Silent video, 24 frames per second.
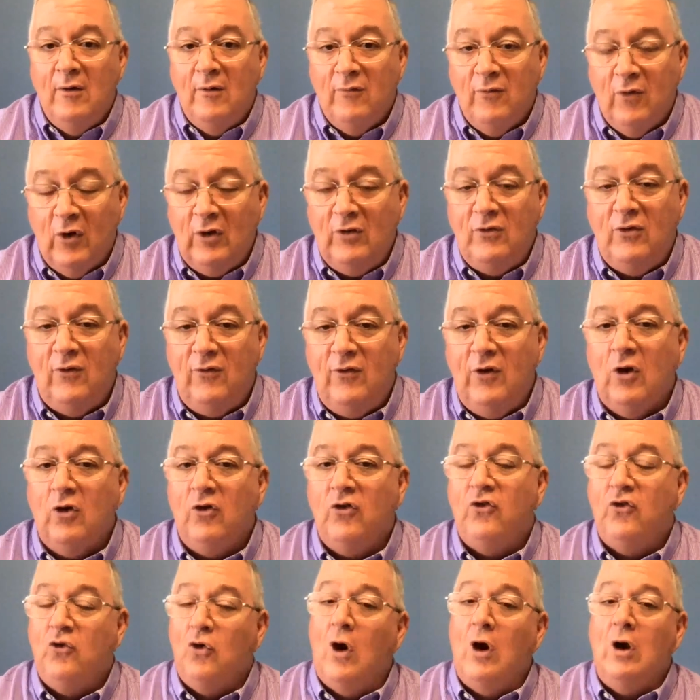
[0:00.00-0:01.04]
Friends, if you're
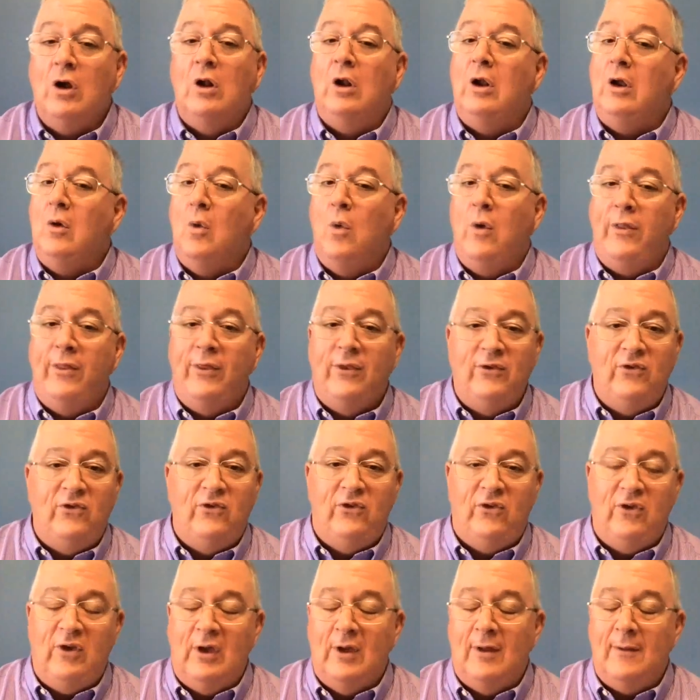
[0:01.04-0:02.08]
struggling with
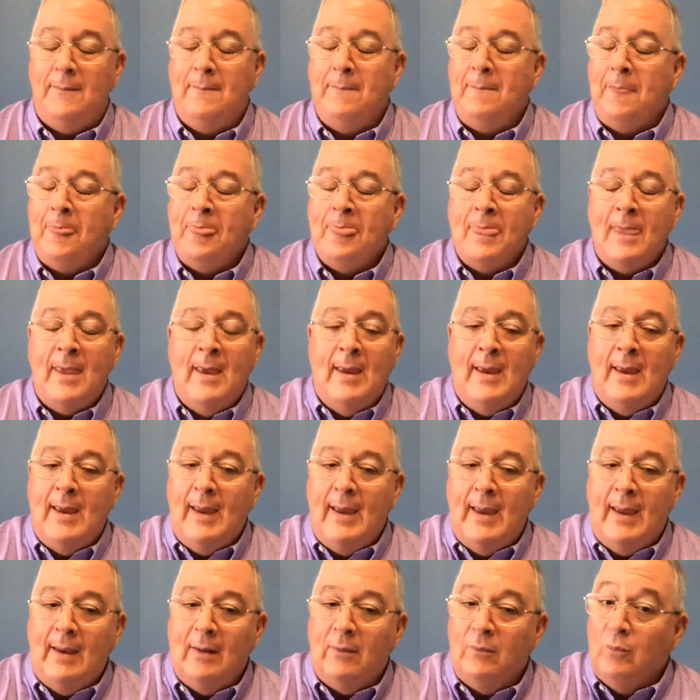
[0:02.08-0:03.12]
sin,
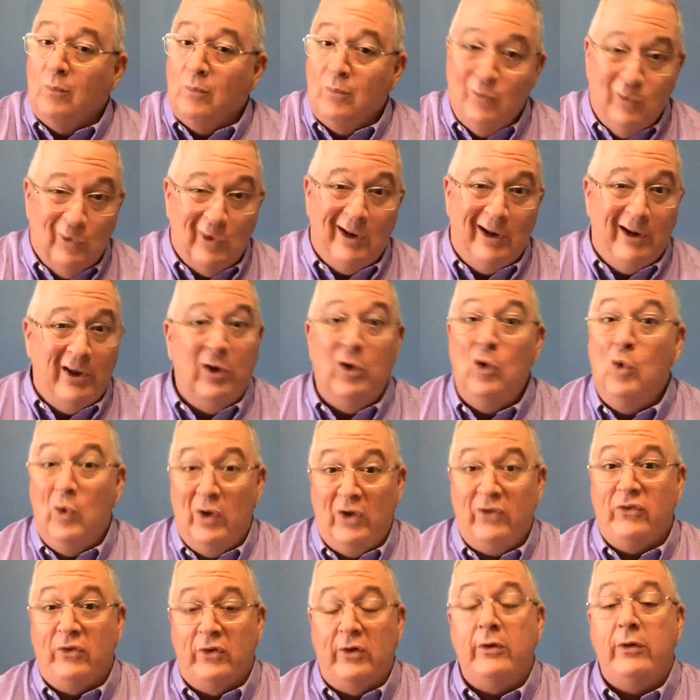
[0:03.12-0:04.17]
and really who
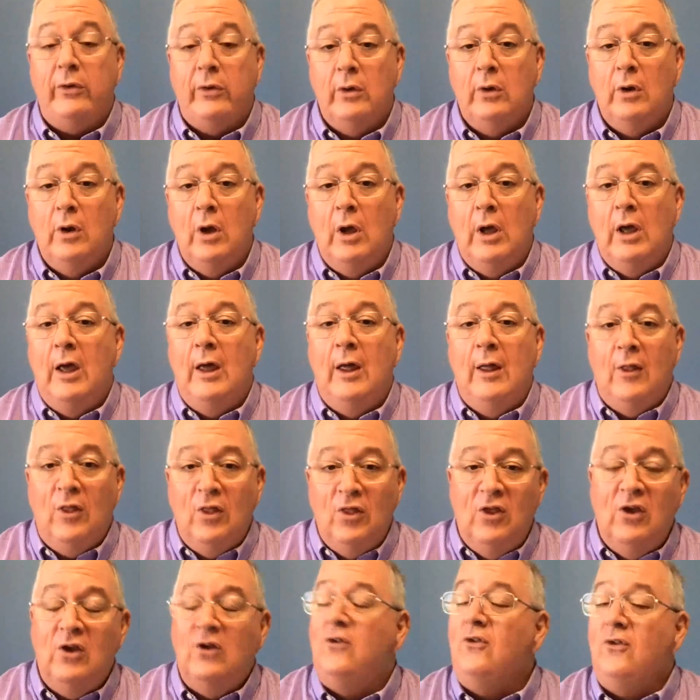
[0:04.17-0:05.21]
isn't,
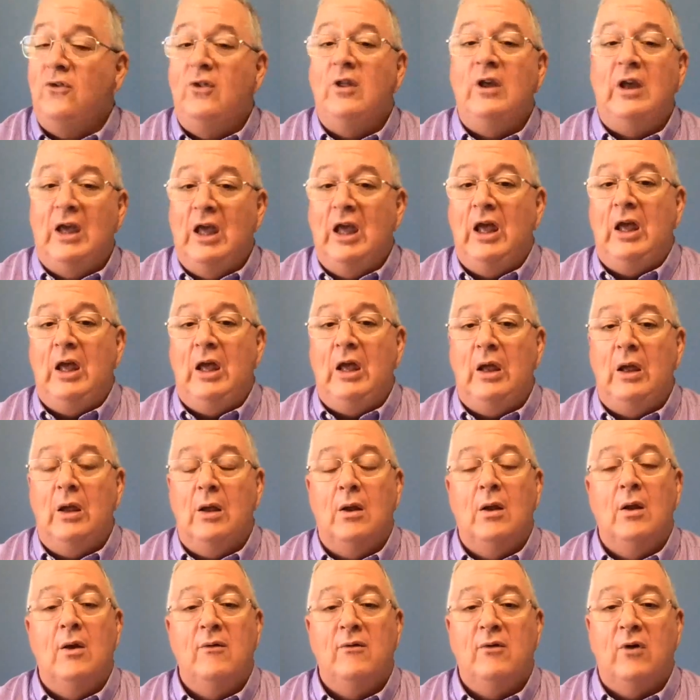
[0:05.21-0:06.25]
this is the key
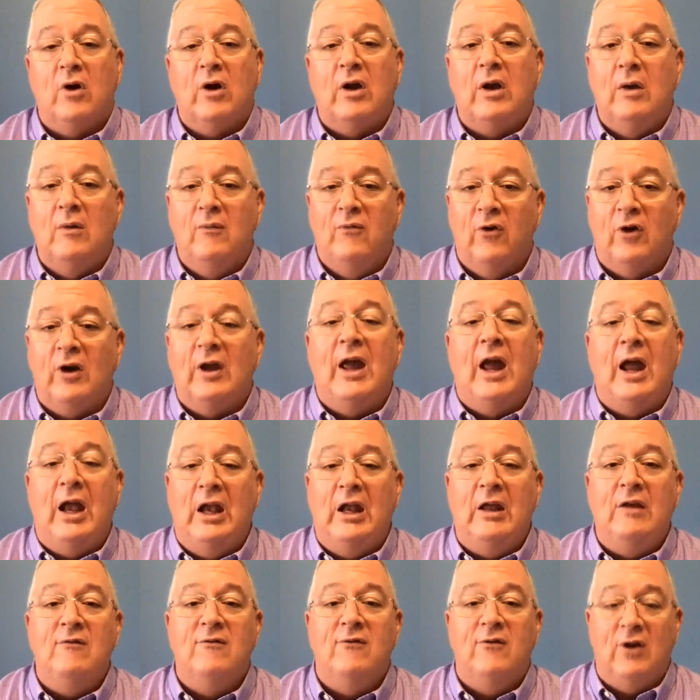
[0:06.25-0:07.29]
for, for
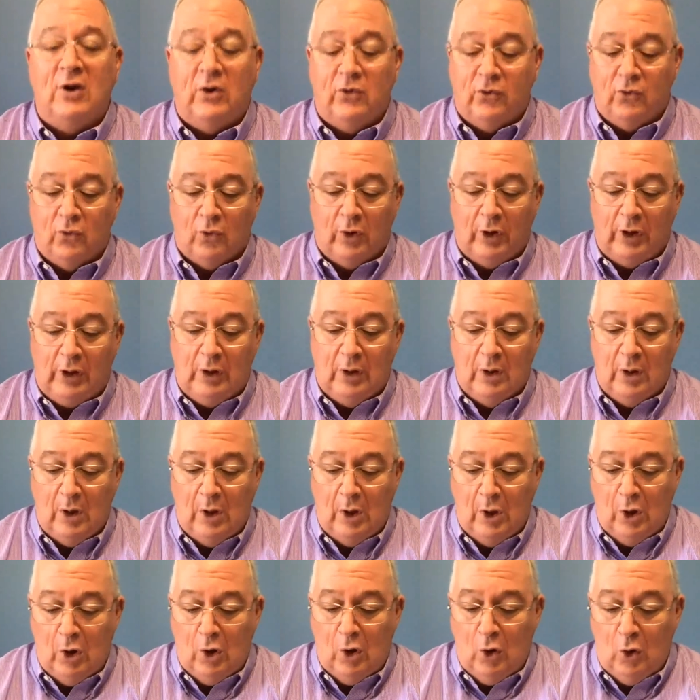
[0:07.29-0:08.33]
gaining victory.
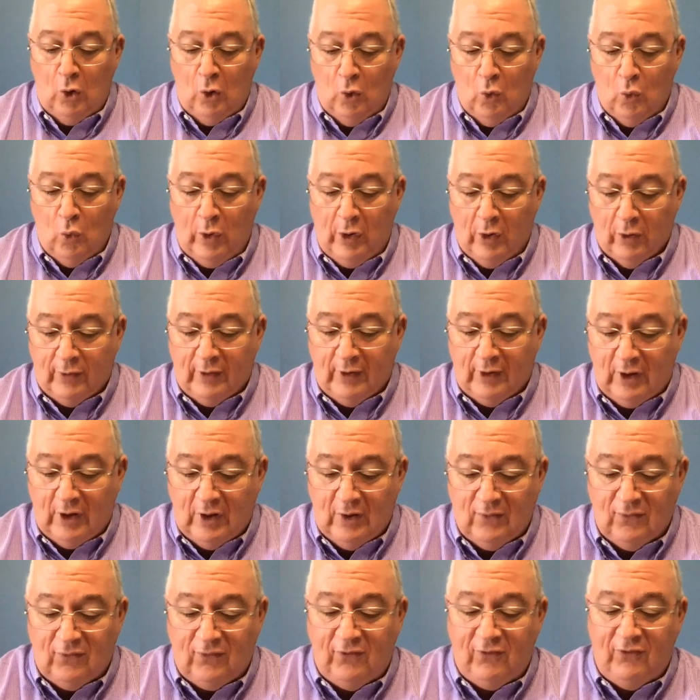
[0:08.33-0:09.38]
We are to
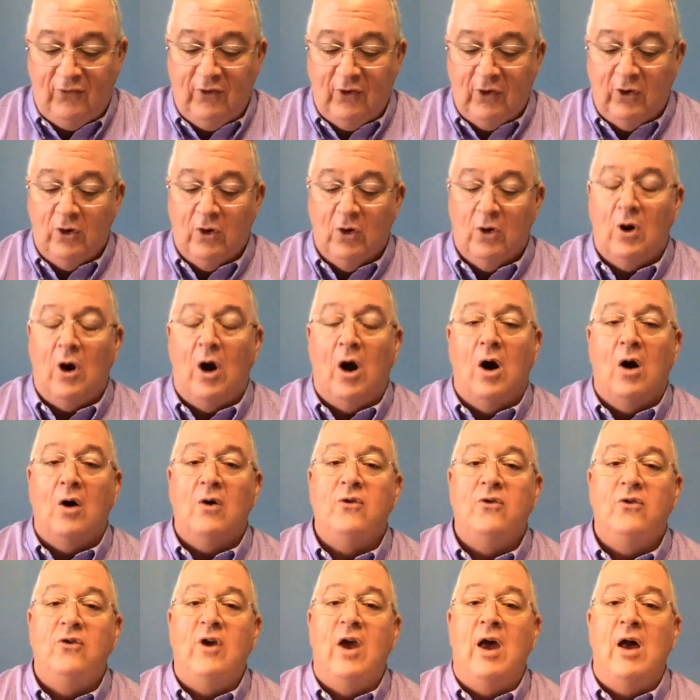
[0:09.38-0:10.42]
consider
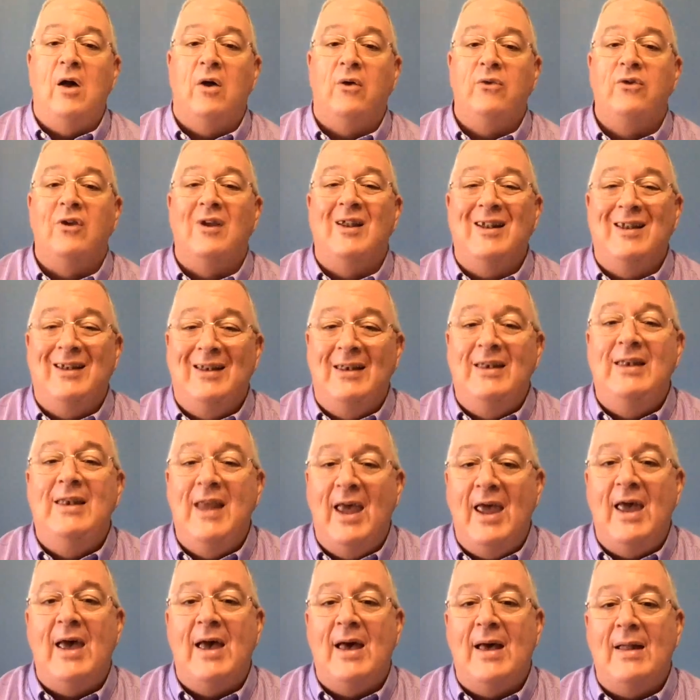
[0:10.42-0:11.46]
ourselves
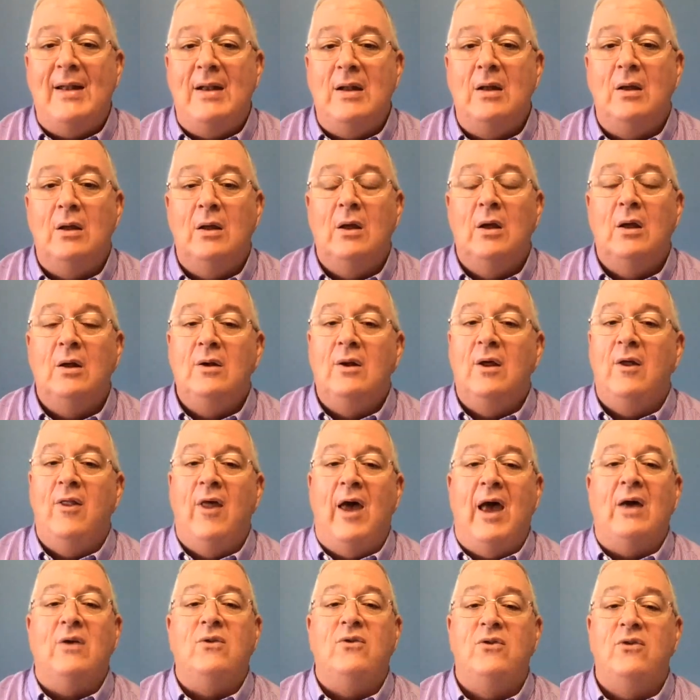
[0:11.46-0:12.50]
dead to
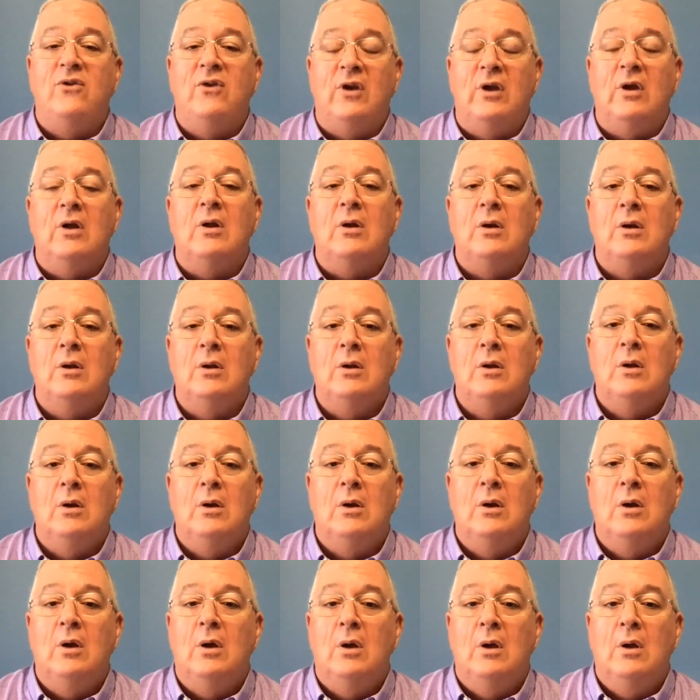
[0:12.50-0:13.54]
that sin.
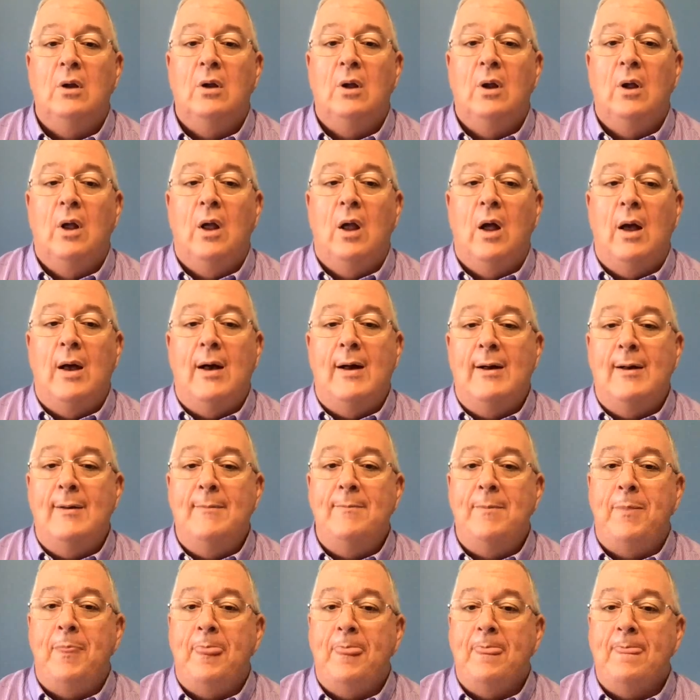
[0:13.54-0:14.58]

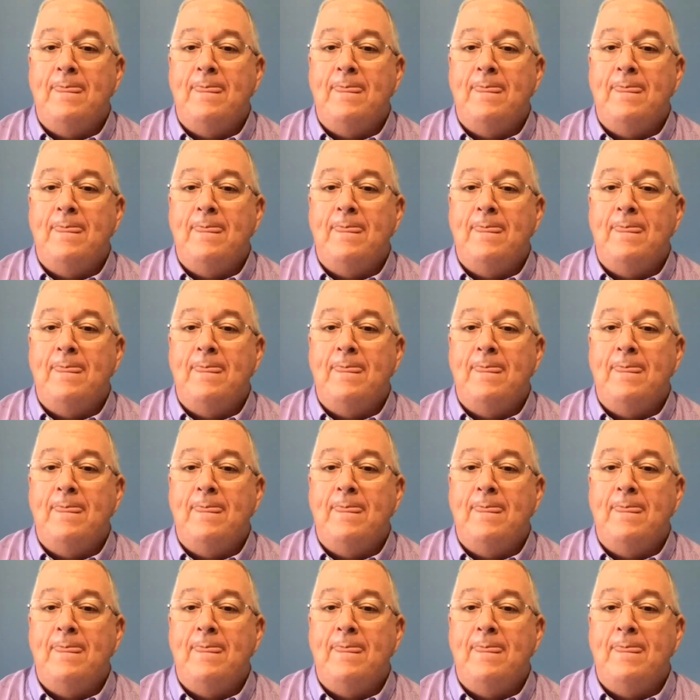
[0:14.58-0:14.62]
Um,